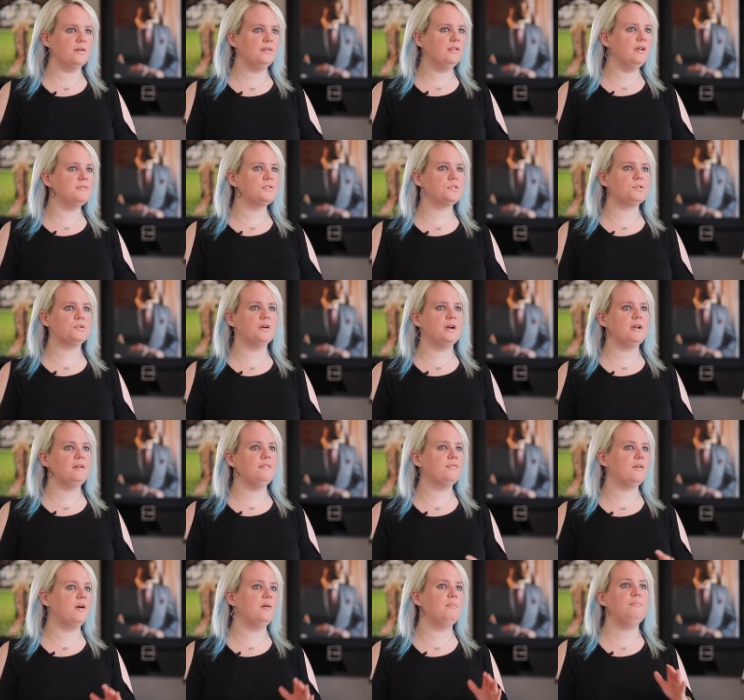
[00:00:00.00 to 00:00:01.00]
their love story
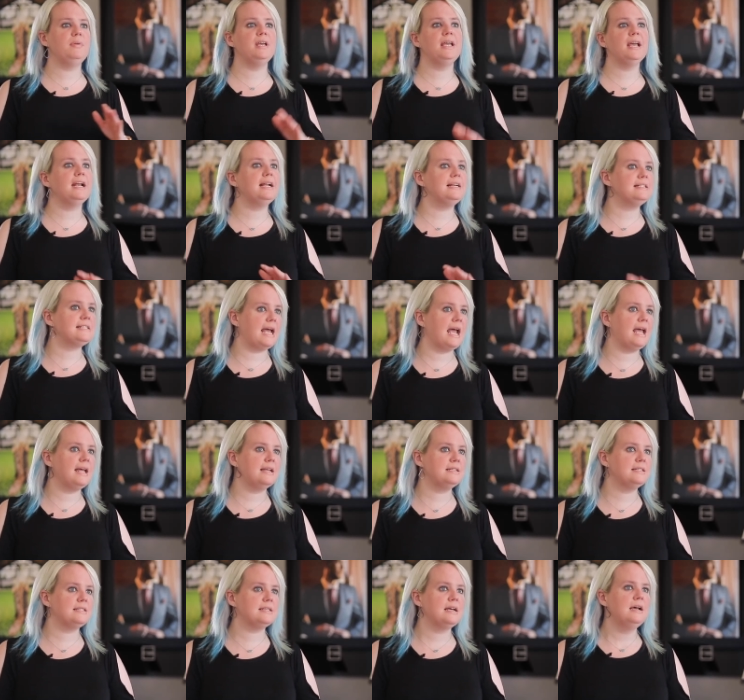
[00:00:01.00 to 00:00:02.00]
from beginning to
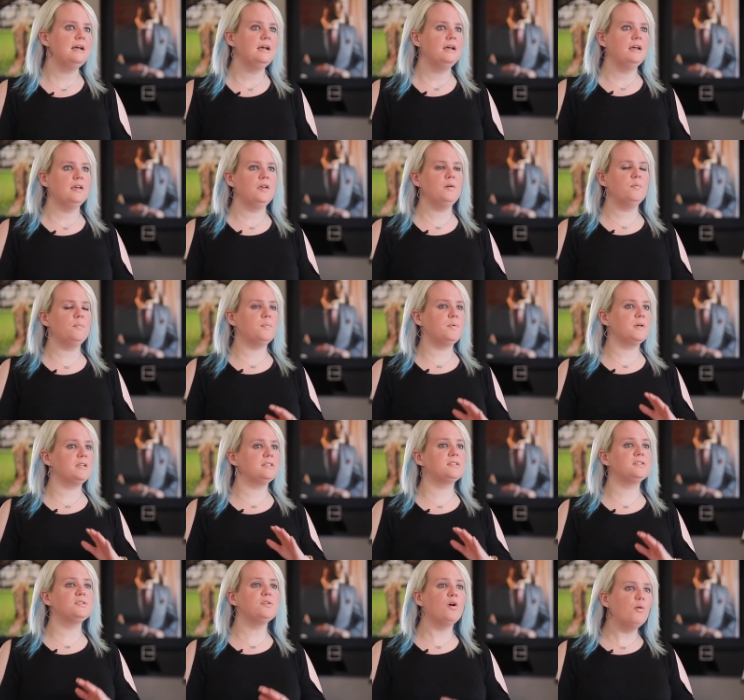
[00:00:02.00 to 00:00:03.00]
end. You
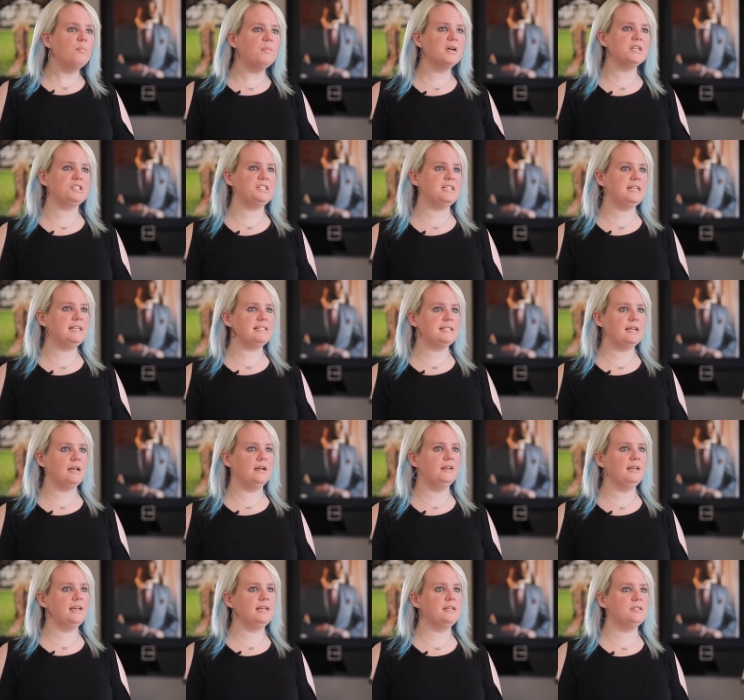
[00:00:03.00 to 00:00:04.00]
put so much
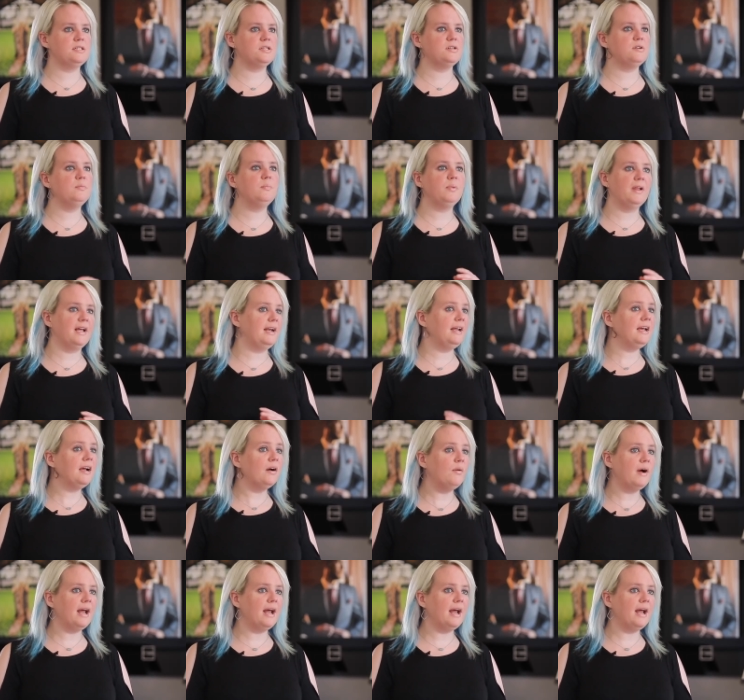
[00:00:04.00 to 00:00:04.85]
detail into planning a